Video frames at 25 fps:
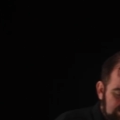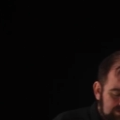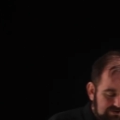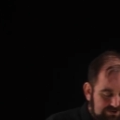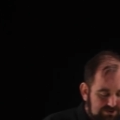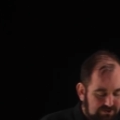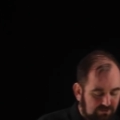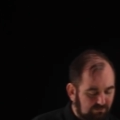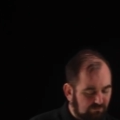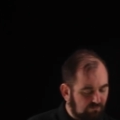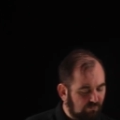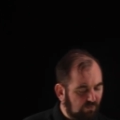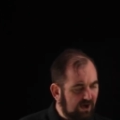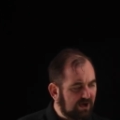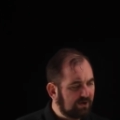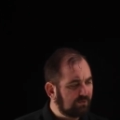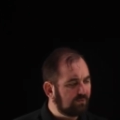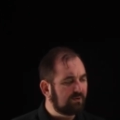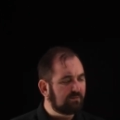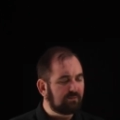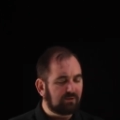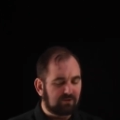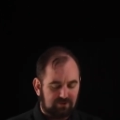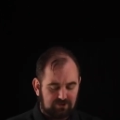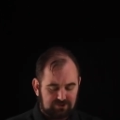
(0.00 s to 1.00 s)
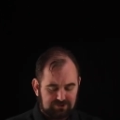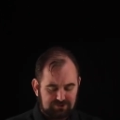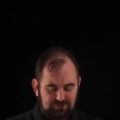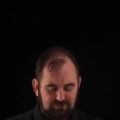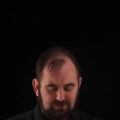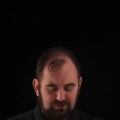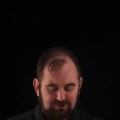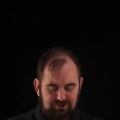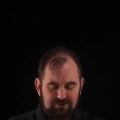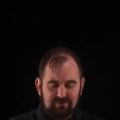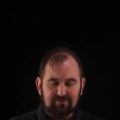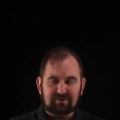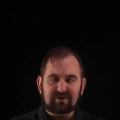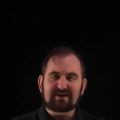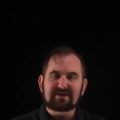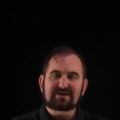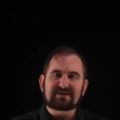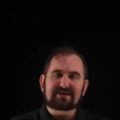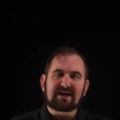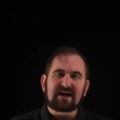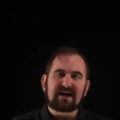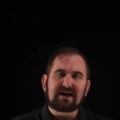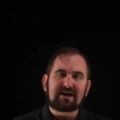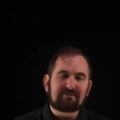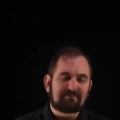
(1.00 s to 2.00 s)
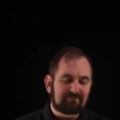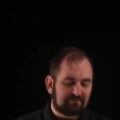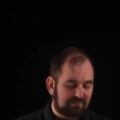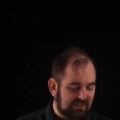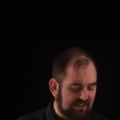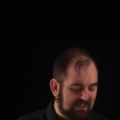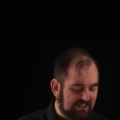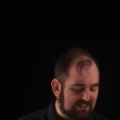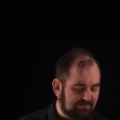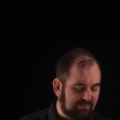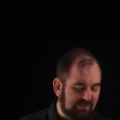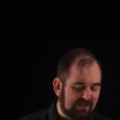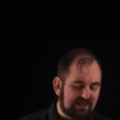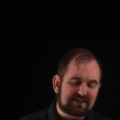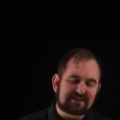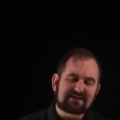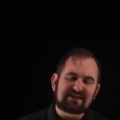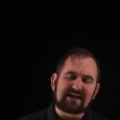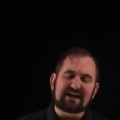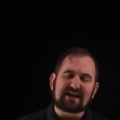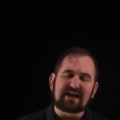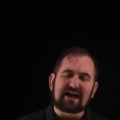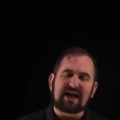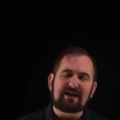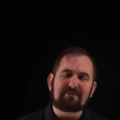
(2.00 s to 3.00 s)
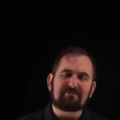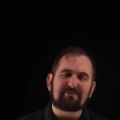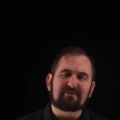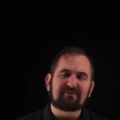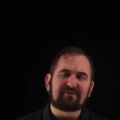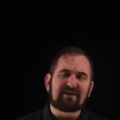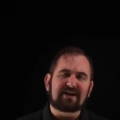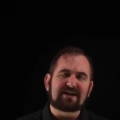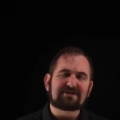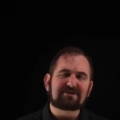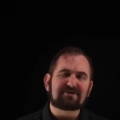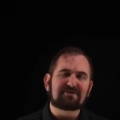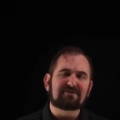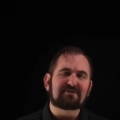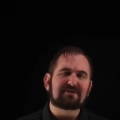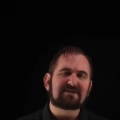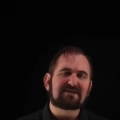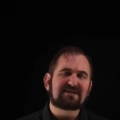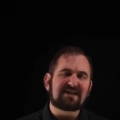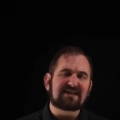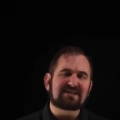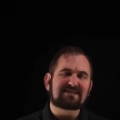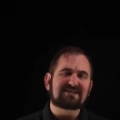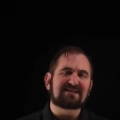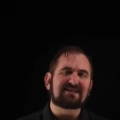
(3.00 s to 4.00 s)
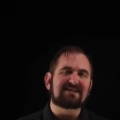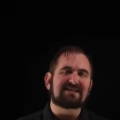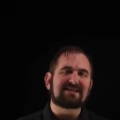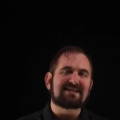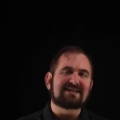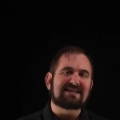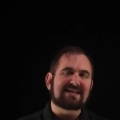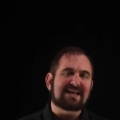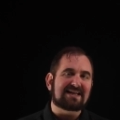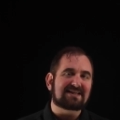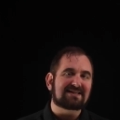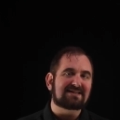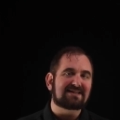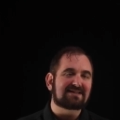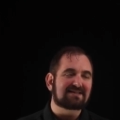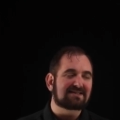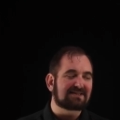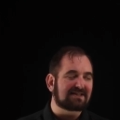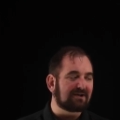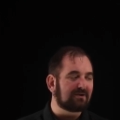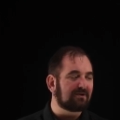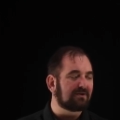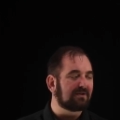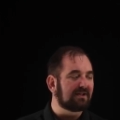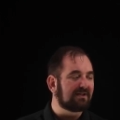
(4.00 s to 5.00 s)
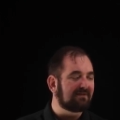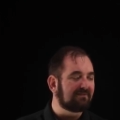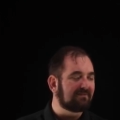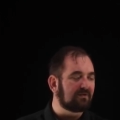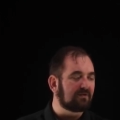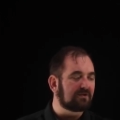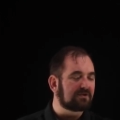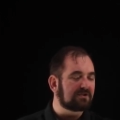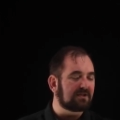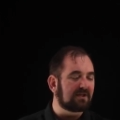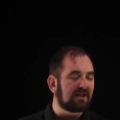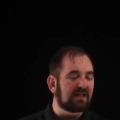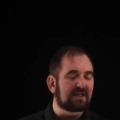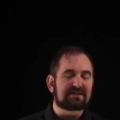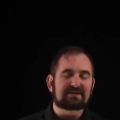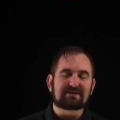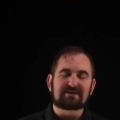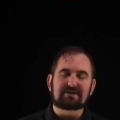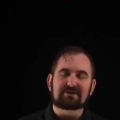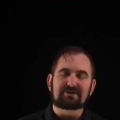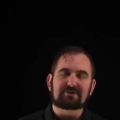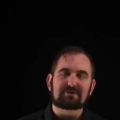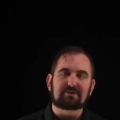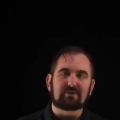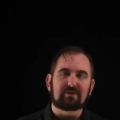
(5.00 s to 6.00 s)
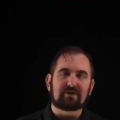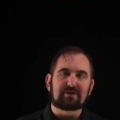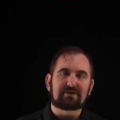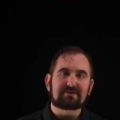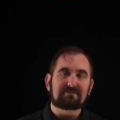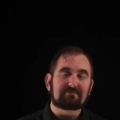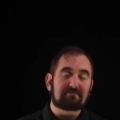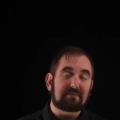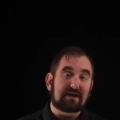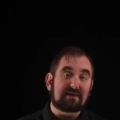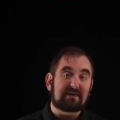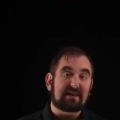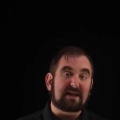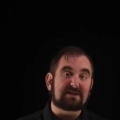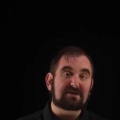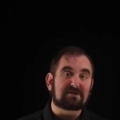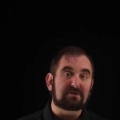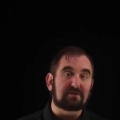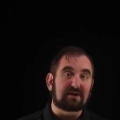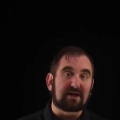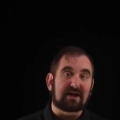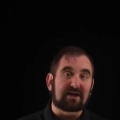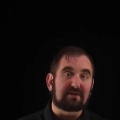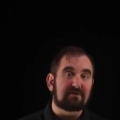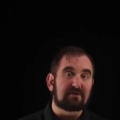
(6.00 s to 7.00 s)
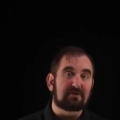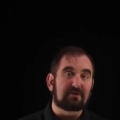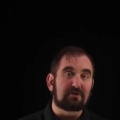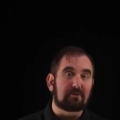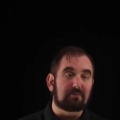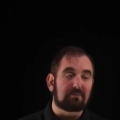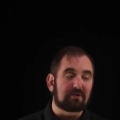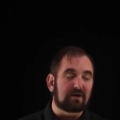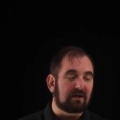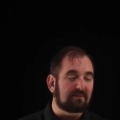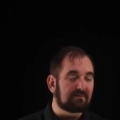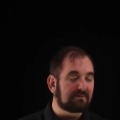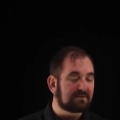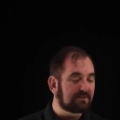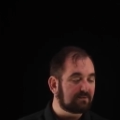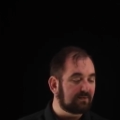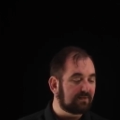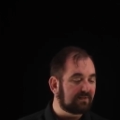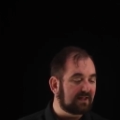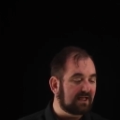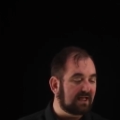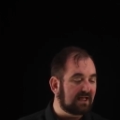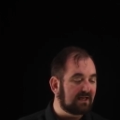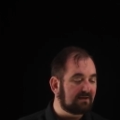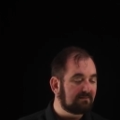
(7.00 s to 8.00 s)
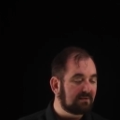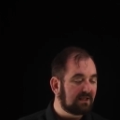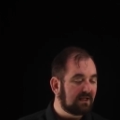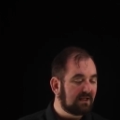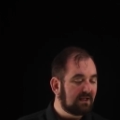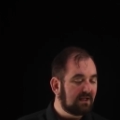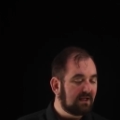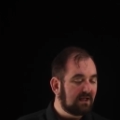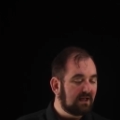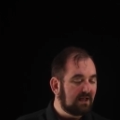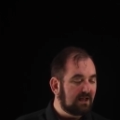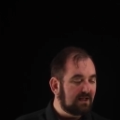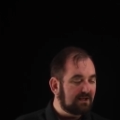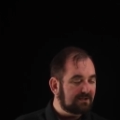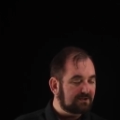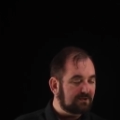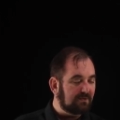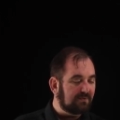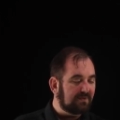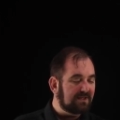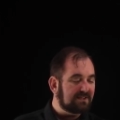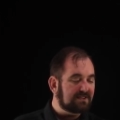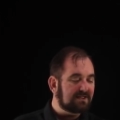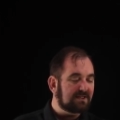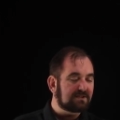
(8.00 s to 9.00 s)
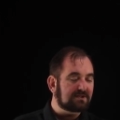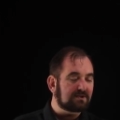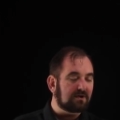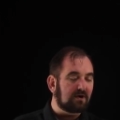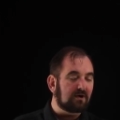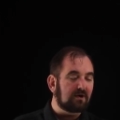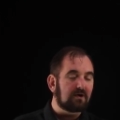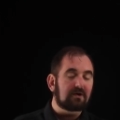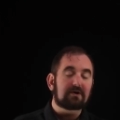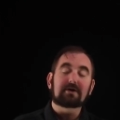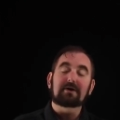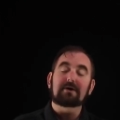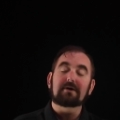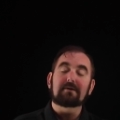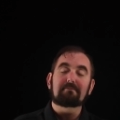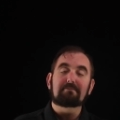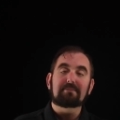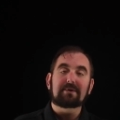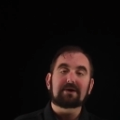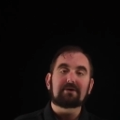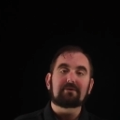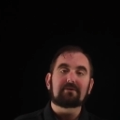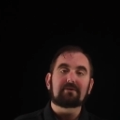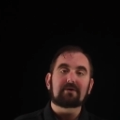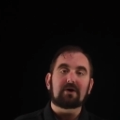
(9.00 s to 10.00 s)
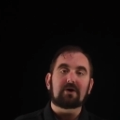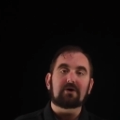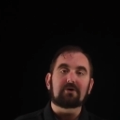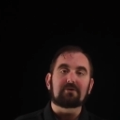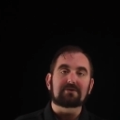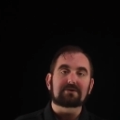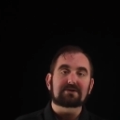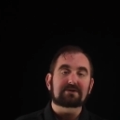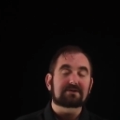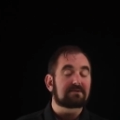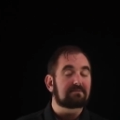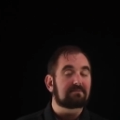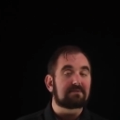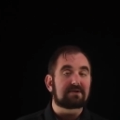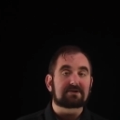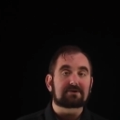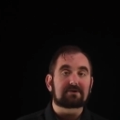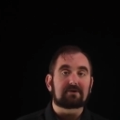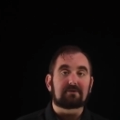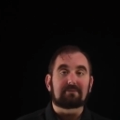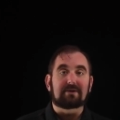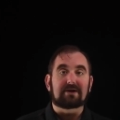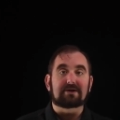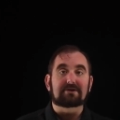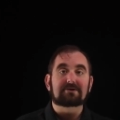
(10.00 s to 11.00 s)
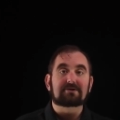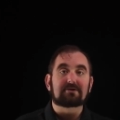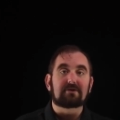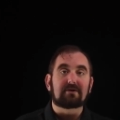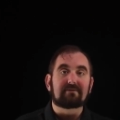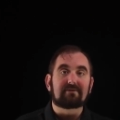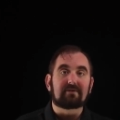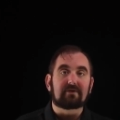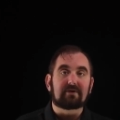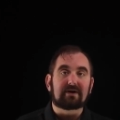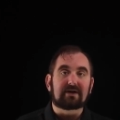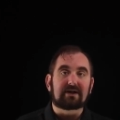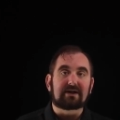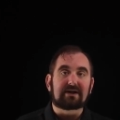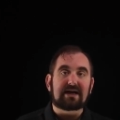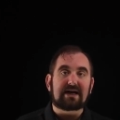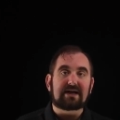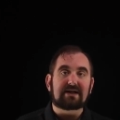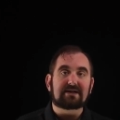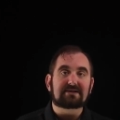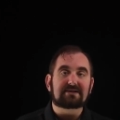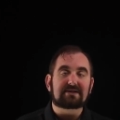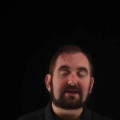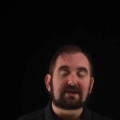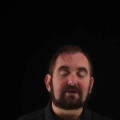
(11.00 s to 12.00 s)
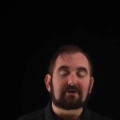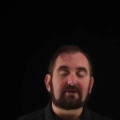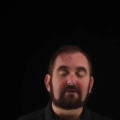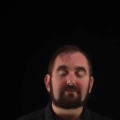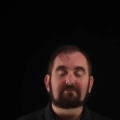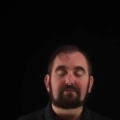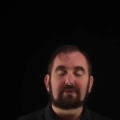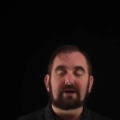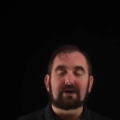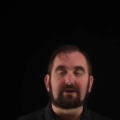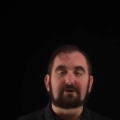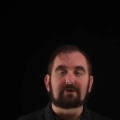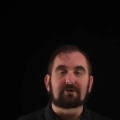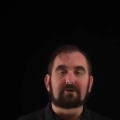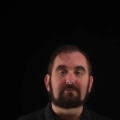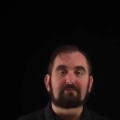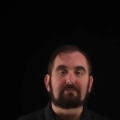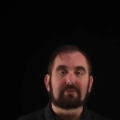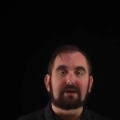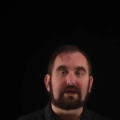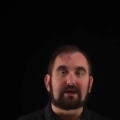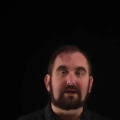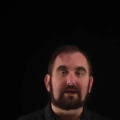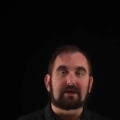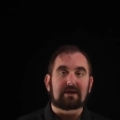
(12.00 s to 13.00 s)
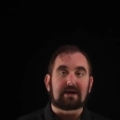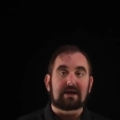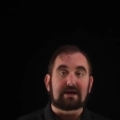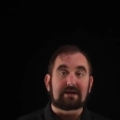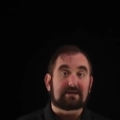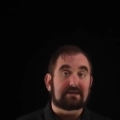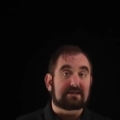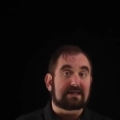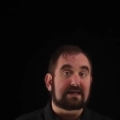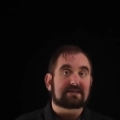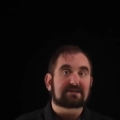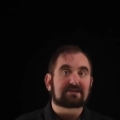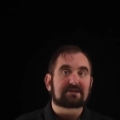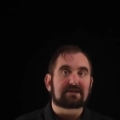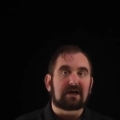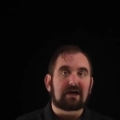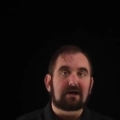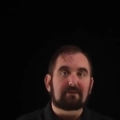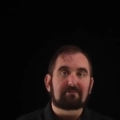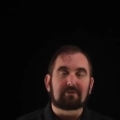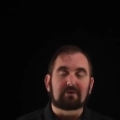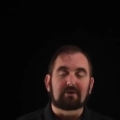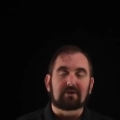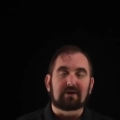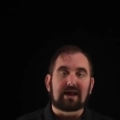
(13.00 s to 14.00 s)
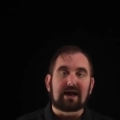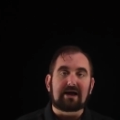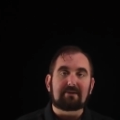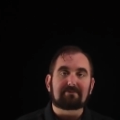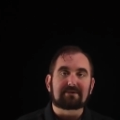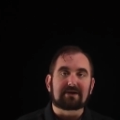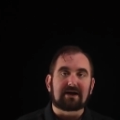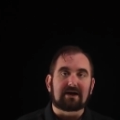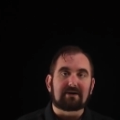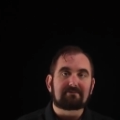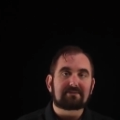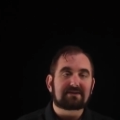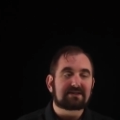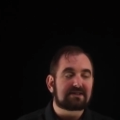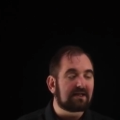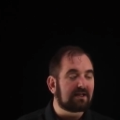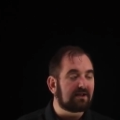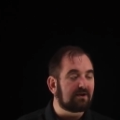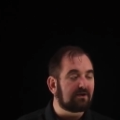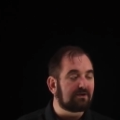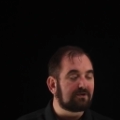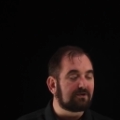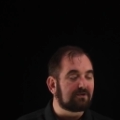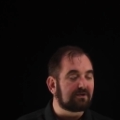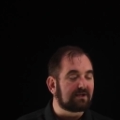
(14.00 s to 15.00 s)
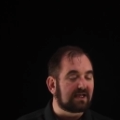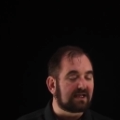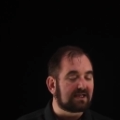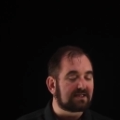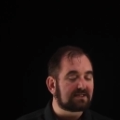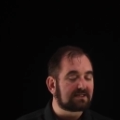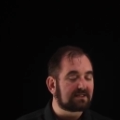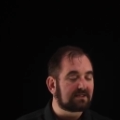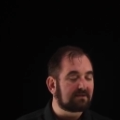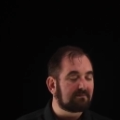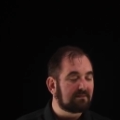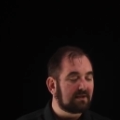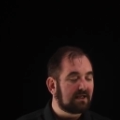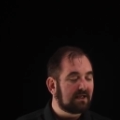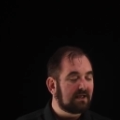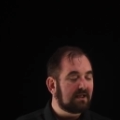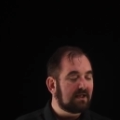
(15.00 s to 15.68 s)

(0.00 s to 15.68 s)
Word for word: So why do we put our storage over to the side? It's because that hypervisor doesn't necessarily virtualize the storage, and that's okay. There are no problems with that. So this is our compute host. This could be a server in a data center. It could be a desktop or a laptop sitting on your desk.